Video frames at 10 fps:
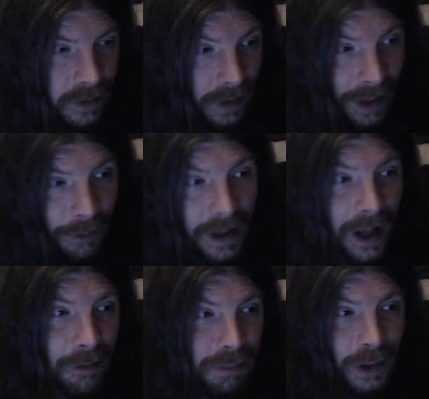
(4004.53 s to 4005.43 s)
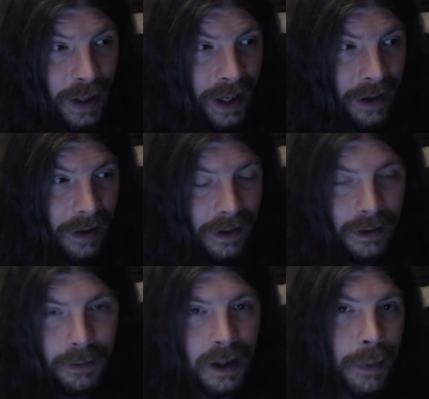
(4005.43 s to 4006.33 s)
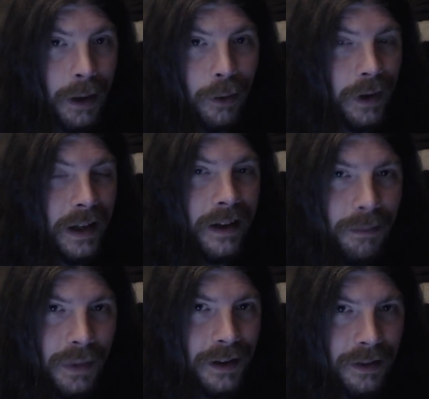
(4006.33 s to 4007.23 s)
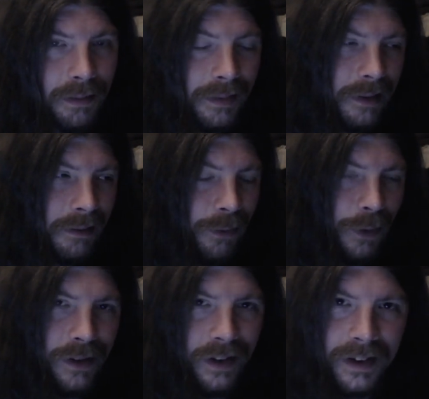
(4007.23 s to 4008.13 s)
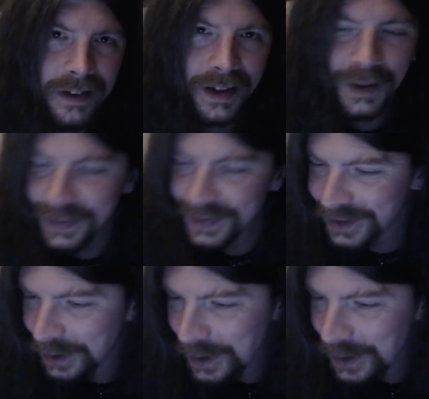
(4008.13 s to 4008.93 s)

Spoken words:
They were like, I want to have blue hair. And they would come out green because reasons, So,